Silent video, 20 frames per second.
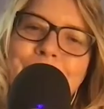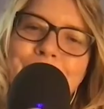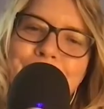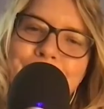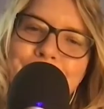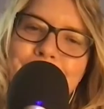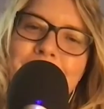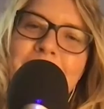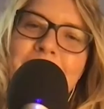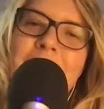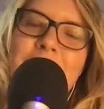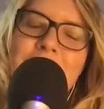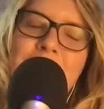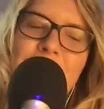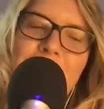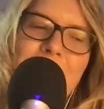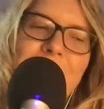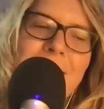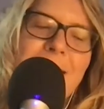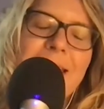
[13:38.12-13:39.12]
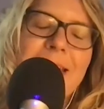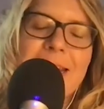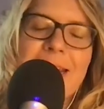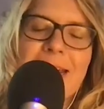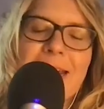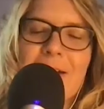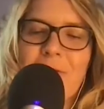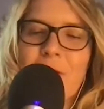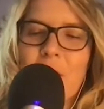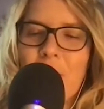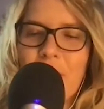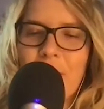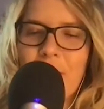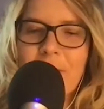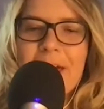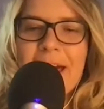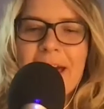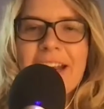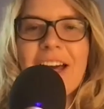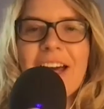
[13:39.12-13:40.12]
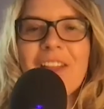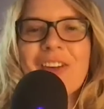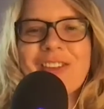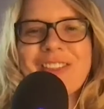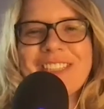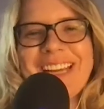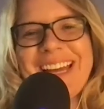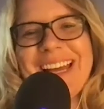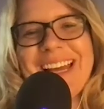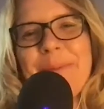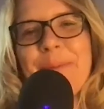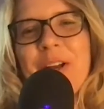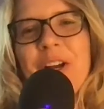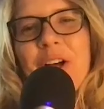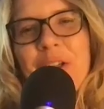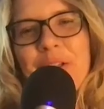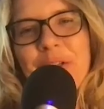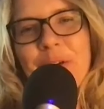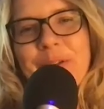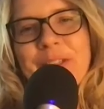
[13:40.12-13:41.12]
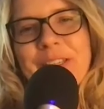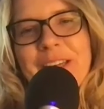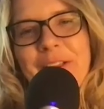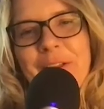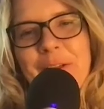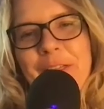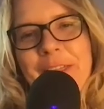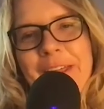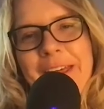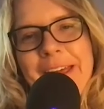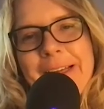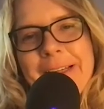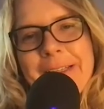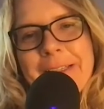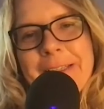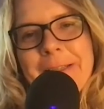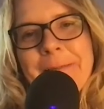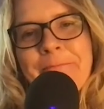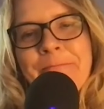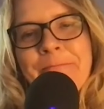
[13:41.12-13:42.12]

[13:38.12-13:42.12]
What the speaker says: Mm-hmm. So that they can have all that other time and all those other things.